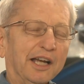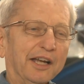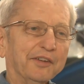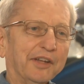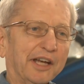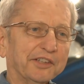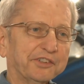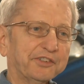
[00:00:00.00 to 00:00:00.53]

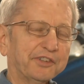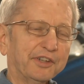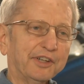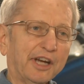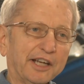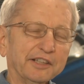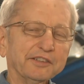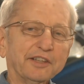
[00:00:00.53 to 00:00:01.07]
and that's the
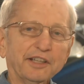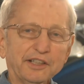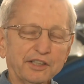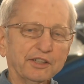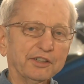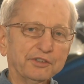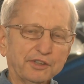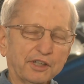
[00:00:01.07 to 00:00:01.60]
night they
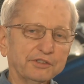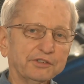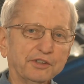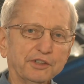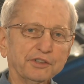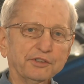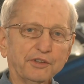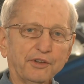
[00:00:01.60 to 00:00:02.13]
get
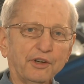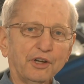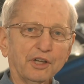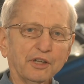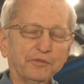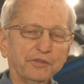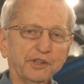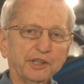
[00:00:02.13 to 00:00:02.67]
inducted into the
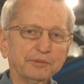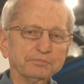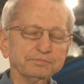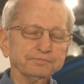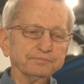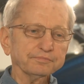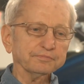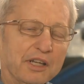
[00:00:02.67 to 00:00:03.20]
Hall of Fame.
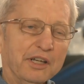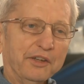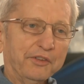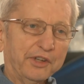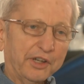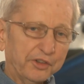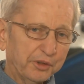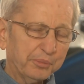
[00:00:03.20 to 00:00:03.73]

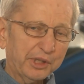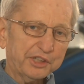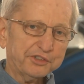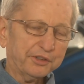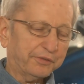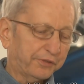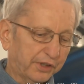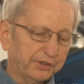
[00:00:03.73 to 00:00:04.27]
The other
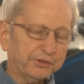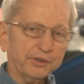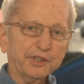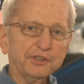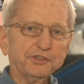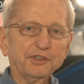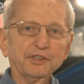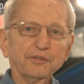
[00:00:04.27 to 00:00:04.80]
major
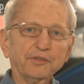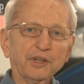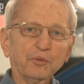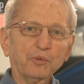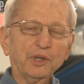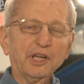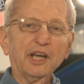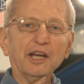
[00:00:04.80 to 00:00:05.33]
fundraising event
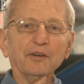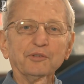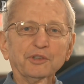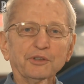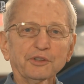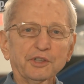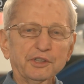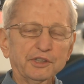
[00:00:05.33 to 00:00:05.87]
we have
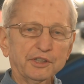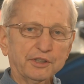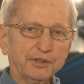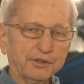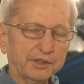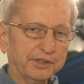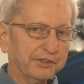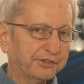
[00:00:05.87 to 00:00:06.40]
during the
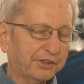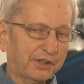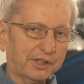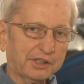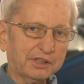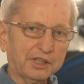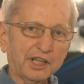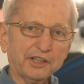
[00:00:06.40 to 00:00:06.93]
year is our
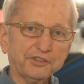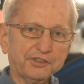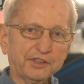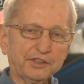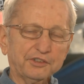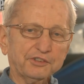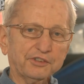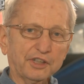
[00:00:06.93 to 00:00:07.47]
Classic
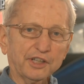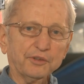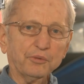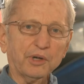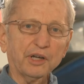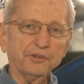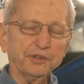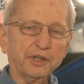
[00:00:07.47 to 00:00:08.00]
Sled
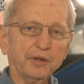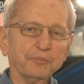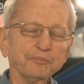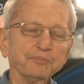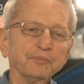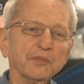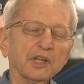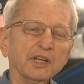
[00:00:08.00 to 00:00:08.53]
Roundup.
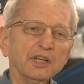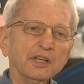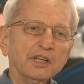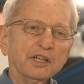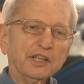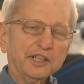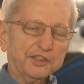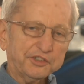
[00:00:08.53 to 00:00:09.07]

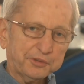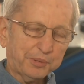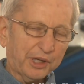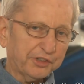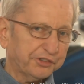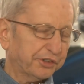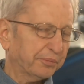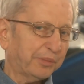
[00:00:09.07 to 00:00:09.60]
It's
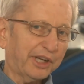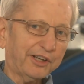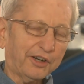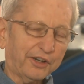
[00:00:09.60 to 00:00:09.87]
sponsored by